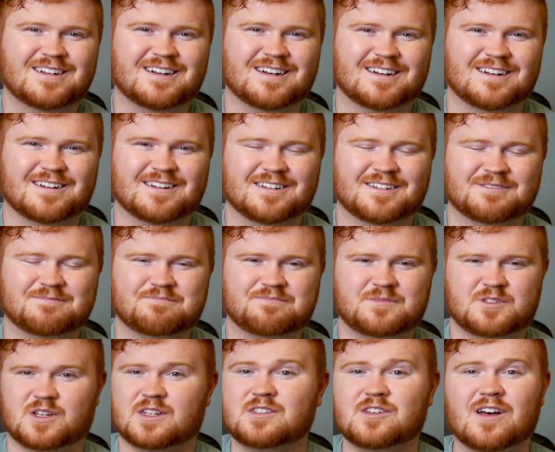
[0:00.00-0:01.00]

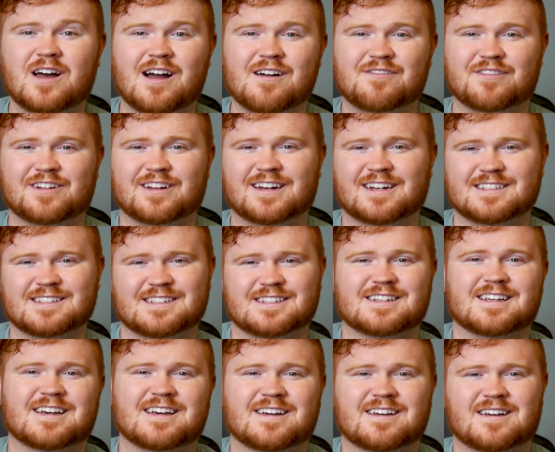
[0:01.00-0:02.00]
So that's all I have for you guys
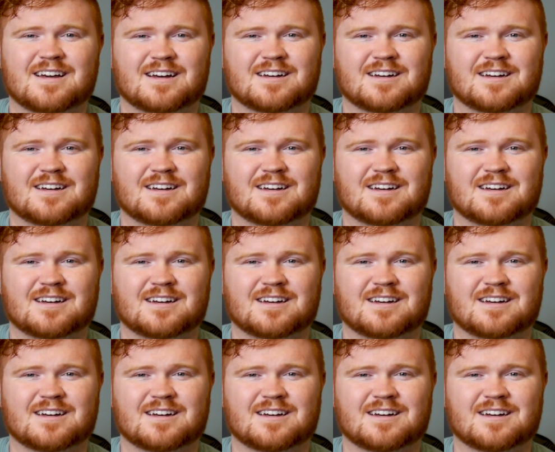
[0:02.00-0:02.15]
today.